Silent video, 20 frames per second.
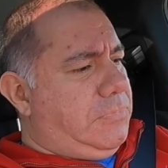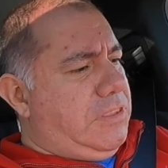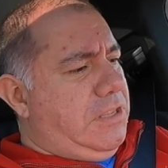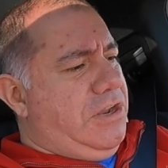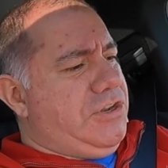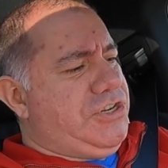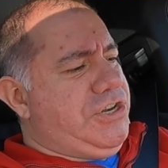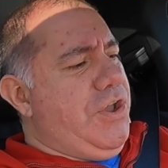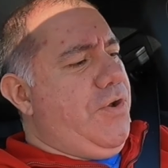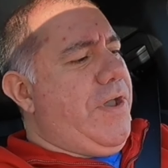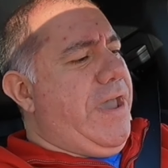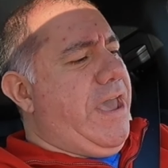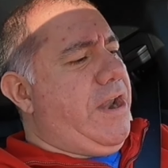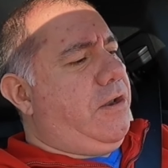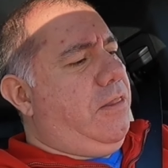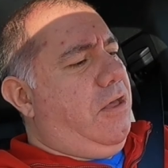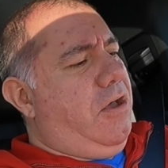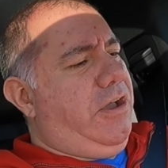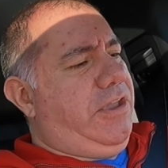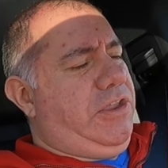There's no
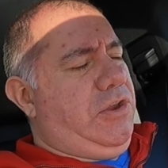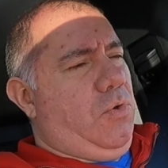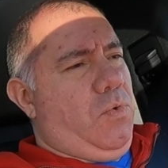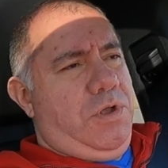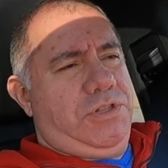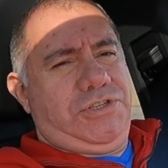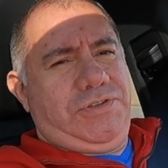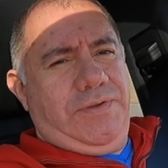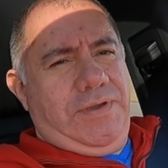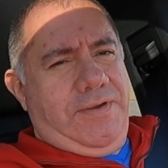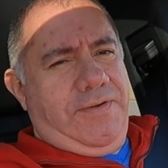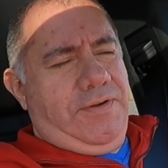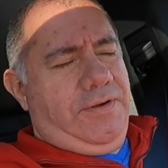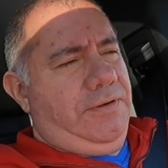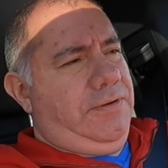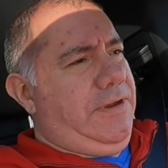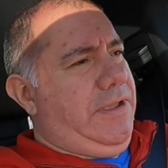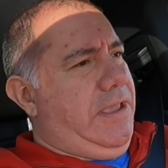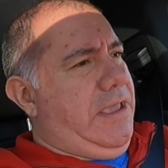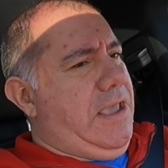analog here whatsoever.
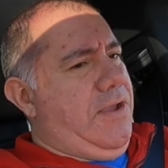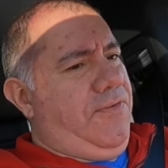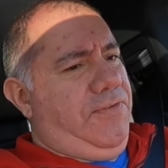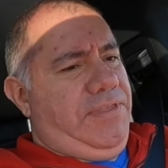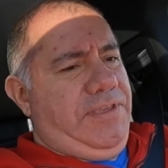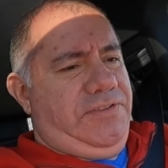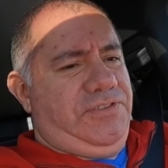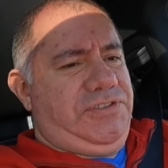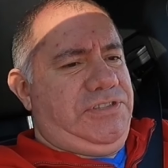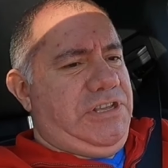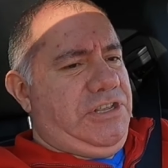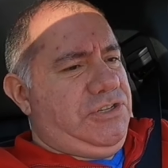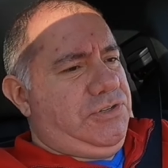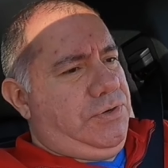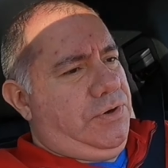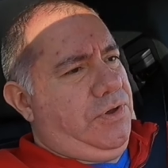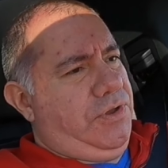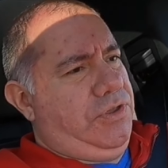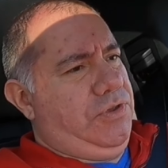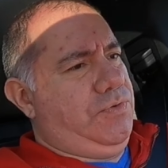Everything's
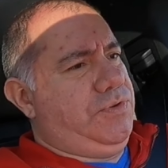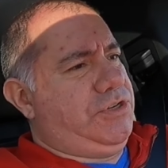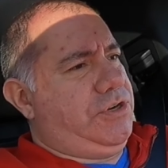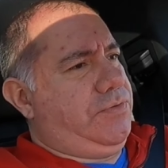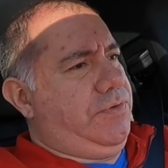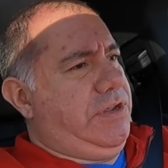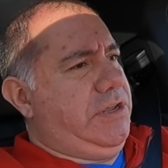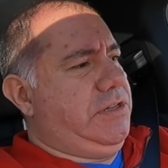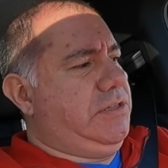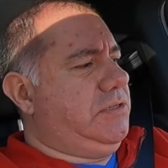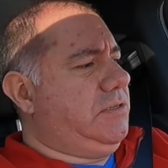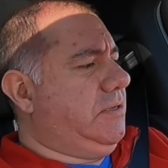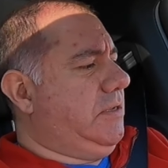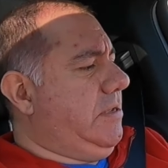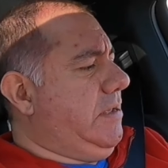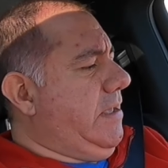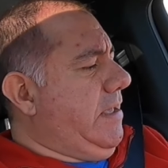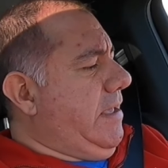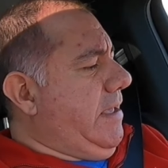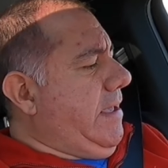digital. Huge screens.
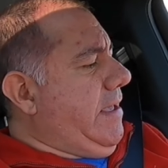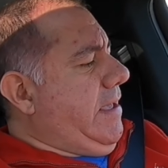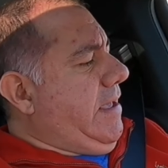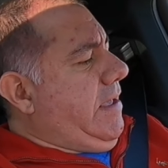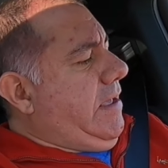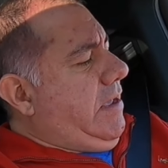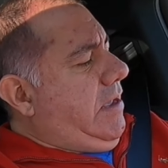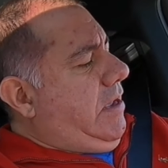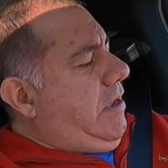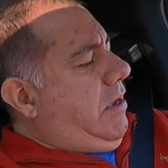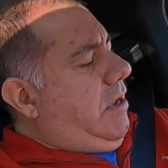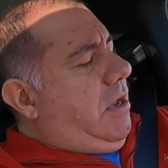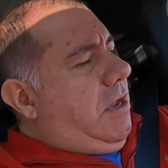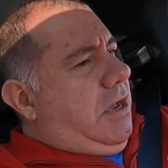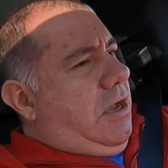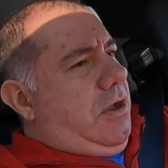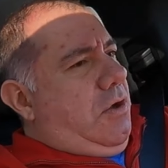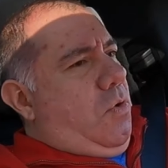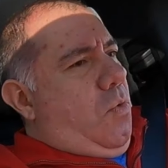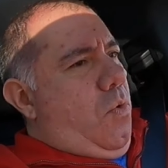
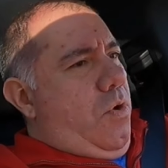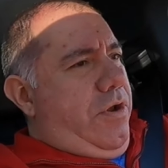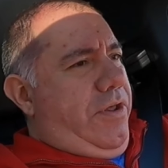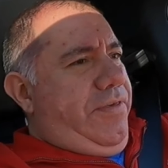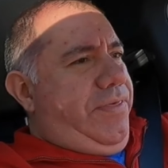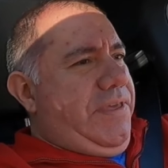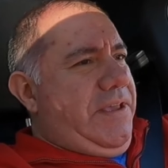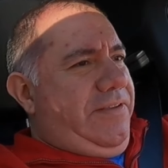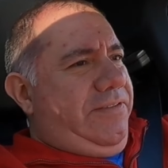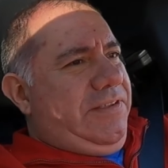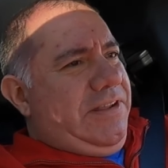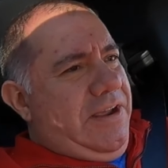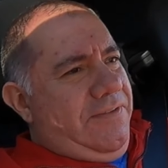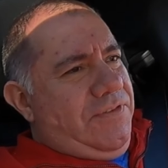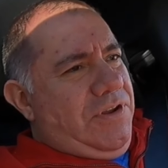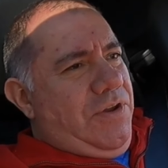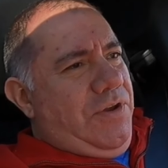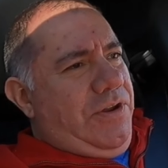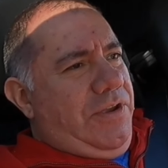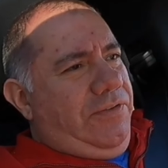One of the things that I've
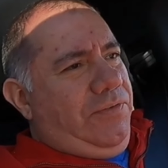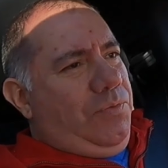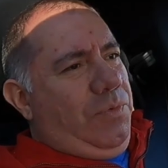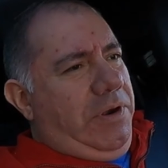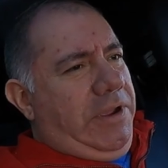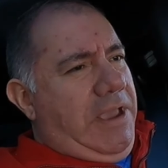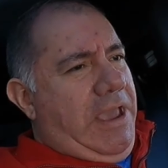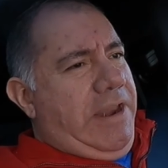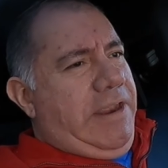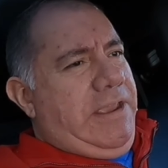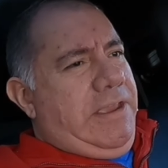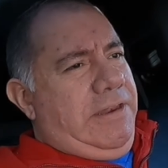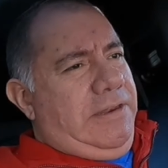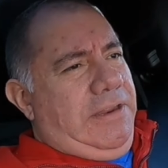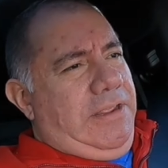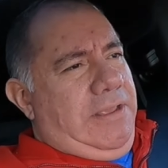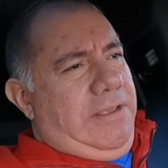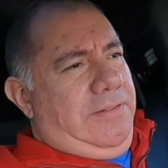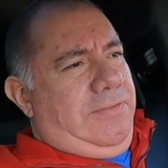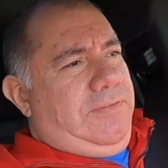noticed when I got
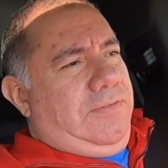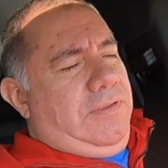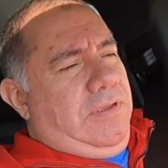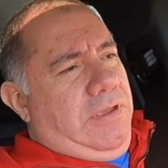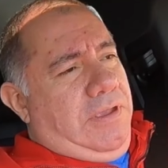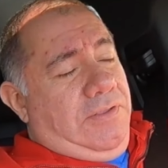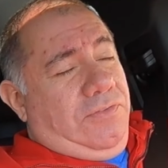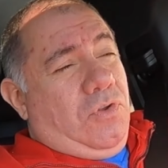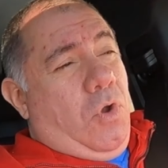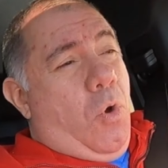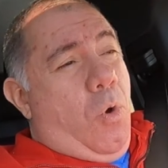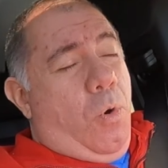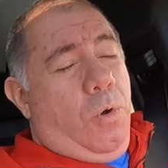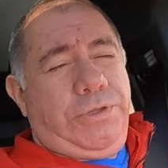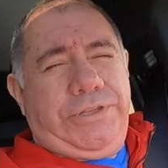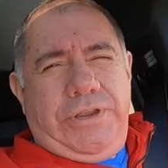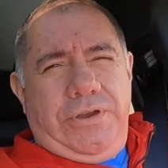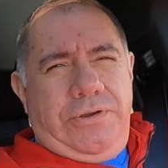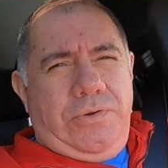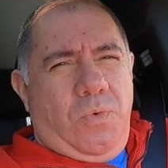in, it's
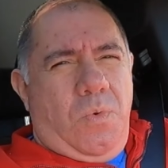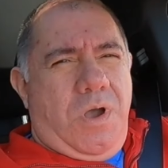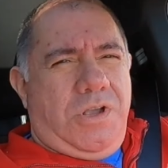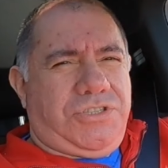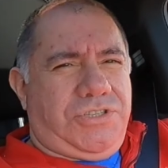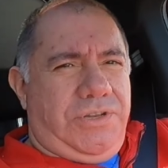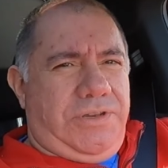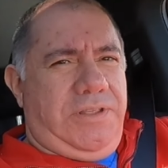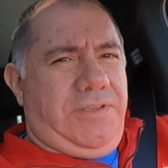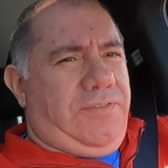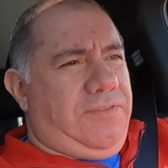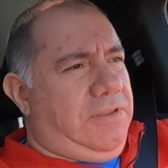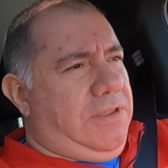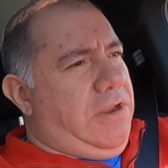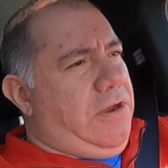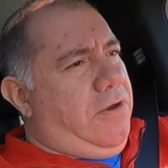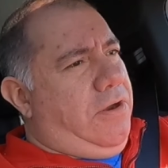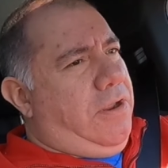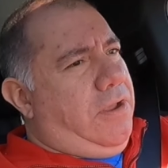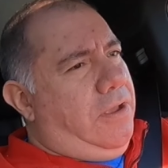cold here in the Washington DC
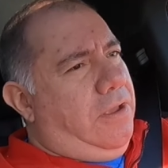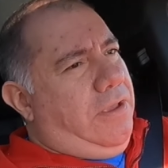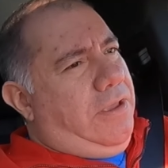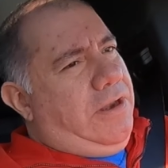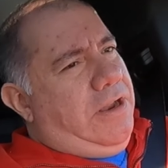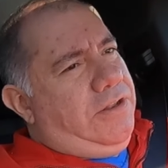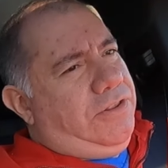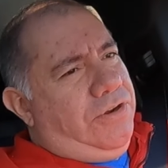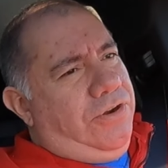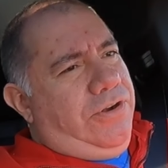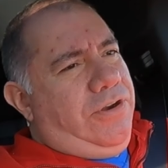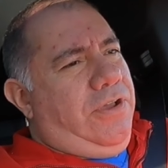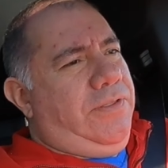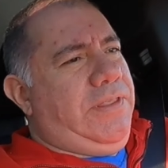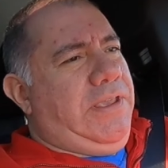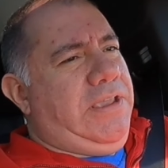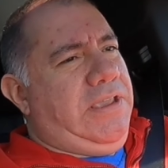area, and I turned on the